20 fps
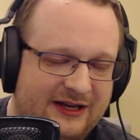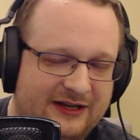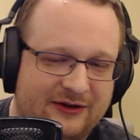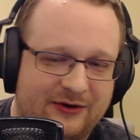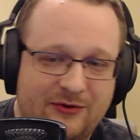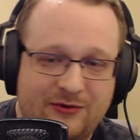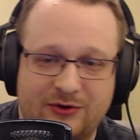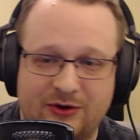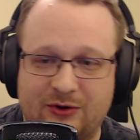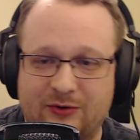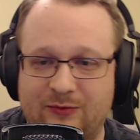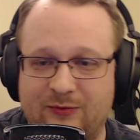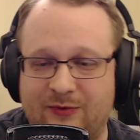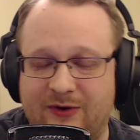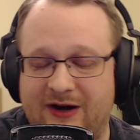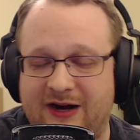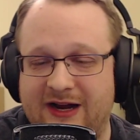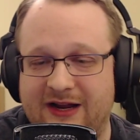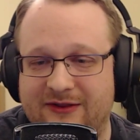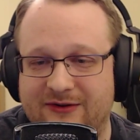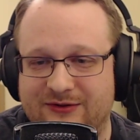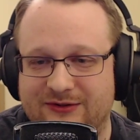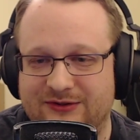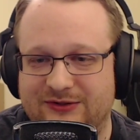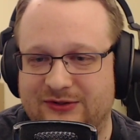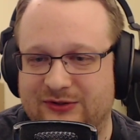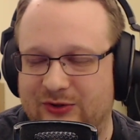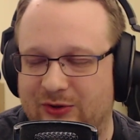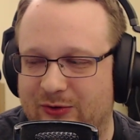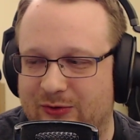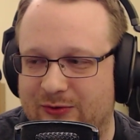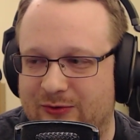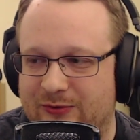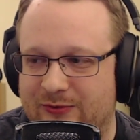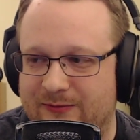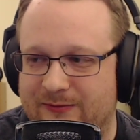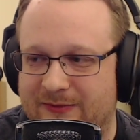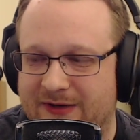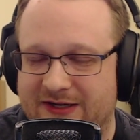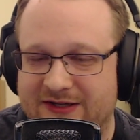I don't know why there's
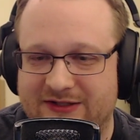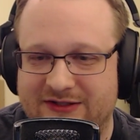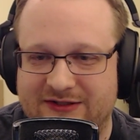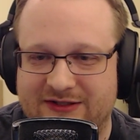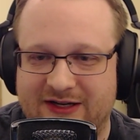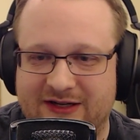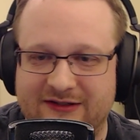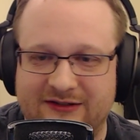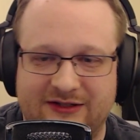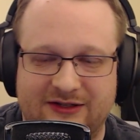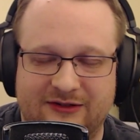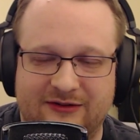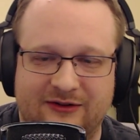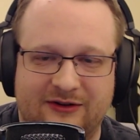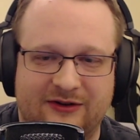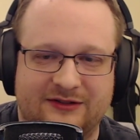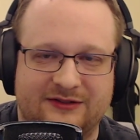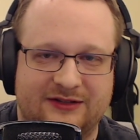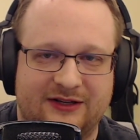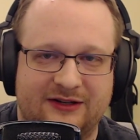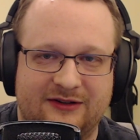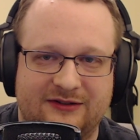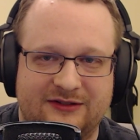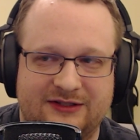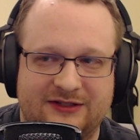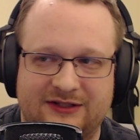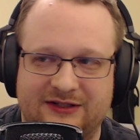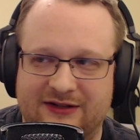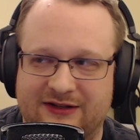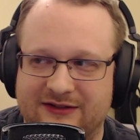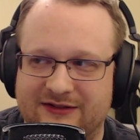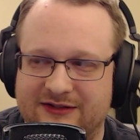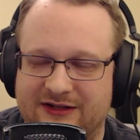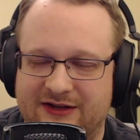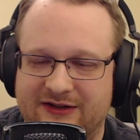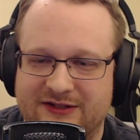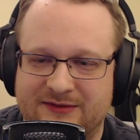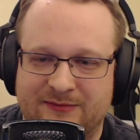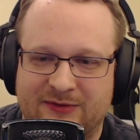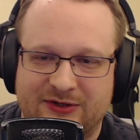so much ten kilohertz energy on
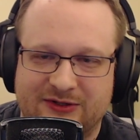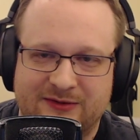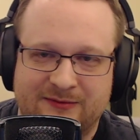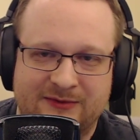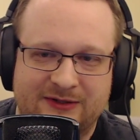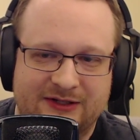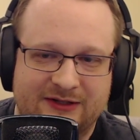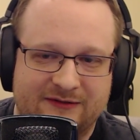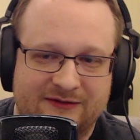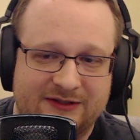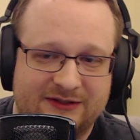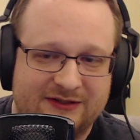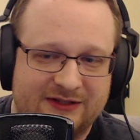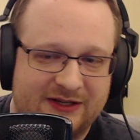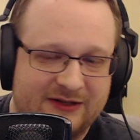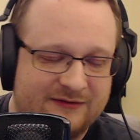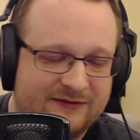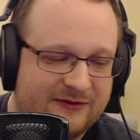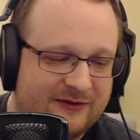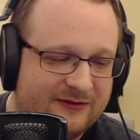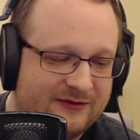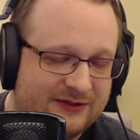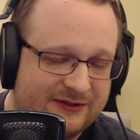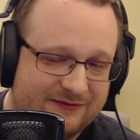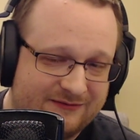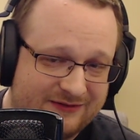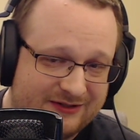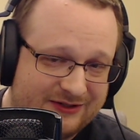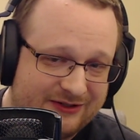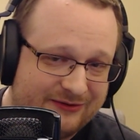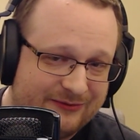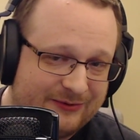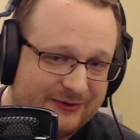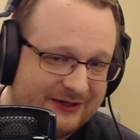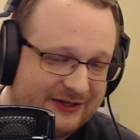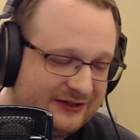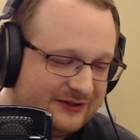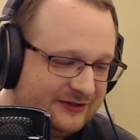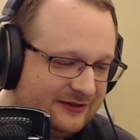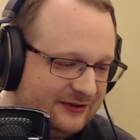Tile's measurement of this headphone, this very
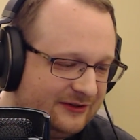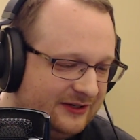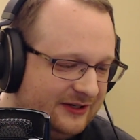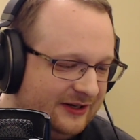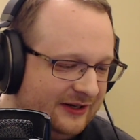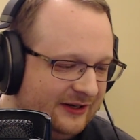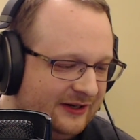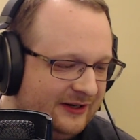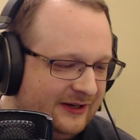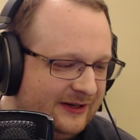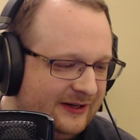one actually,